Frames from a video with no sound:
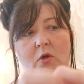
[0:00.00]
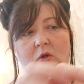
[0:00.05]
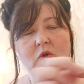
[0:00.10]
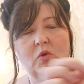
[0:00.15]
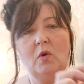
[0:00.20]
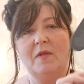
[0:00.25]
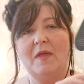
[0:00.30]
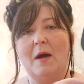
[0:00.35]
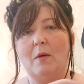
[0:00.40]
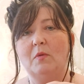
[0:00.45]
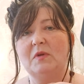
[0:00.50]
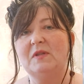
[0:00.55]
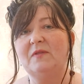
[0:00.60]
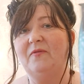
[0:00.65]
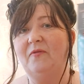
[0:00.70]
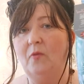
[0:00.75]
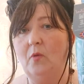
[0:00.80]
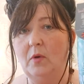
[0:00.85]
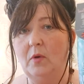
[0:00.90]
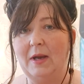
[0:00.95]
So that was
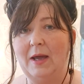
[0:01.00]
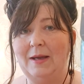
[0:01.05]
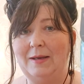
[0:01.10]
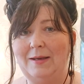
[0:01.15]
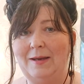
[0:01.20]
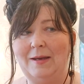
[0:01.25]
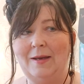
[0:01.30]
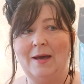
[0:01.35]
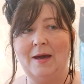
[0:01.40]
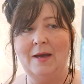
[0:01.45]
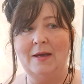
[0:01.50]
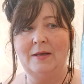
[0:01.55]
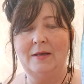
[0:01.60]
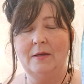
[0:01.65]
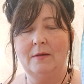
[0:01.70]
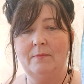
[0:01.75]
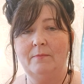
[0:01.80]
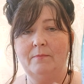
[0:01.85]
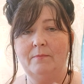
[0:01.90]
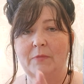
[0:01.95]

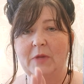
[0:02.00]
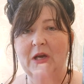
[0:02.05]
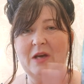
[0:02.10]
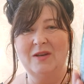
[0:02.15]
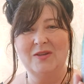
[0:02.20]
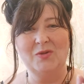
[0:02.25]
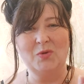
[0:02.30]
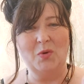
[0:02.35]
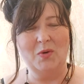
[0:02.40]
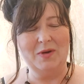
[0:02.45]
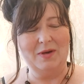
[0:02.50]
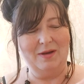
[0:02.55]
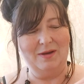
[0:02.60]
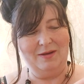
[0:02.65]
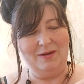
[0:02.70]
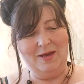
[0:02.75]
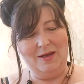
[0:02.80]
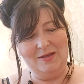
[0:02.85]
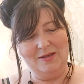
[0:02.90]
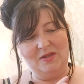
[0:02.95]
£4.99. So,
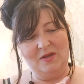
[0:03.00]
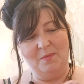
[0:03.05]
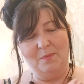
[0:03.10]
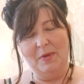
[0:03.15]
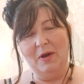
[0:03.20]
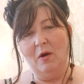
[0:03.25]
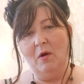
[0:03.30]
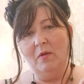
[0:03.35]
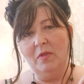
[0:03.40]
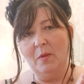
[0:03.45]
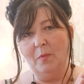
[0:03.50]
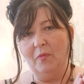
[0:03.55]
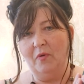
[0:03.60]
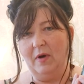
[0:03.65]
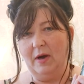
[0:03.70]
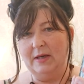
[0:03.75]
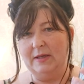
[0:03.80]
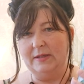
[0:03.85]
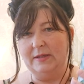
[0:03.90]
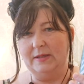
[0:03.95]
yes, a bit on the
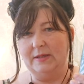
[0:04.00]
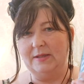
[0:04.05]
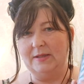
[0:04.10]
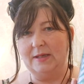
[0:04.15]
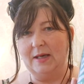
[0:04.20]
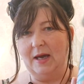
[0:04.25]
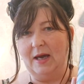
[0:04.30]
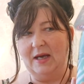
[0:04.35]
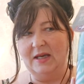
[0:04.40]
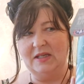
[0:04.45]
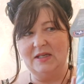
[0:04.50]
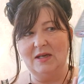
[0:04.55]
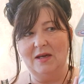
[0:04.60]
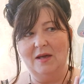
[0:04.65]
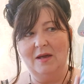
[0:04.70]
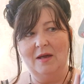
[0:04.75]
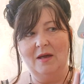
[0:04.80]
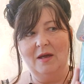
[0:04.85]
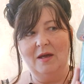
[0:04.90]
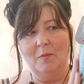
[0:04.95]
pricey side,
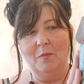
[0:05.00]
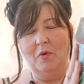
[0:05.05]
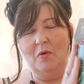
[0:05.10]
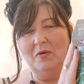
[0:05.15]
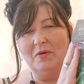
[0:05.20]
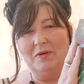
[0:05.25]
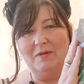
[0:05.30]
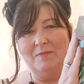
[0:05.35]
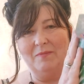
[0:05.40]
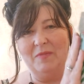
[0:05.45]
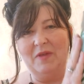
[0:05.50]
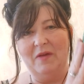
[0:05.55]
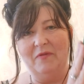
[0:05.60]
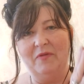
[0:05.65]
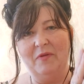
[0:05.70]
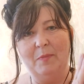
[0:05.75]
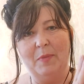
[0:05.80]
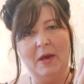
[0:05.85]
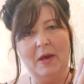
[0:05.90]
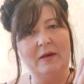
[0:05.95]
but
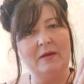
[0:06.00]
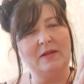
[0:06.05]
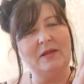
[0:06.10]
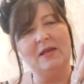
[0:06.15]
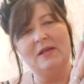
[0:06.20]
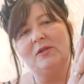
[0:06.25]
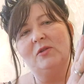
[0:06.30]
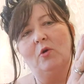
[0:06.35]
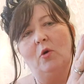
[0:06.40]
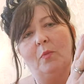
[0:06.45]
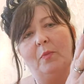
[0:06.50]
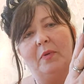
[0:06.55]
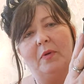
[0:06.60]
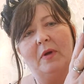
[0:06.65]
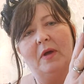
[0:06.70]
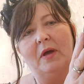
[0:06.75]
if you pick this up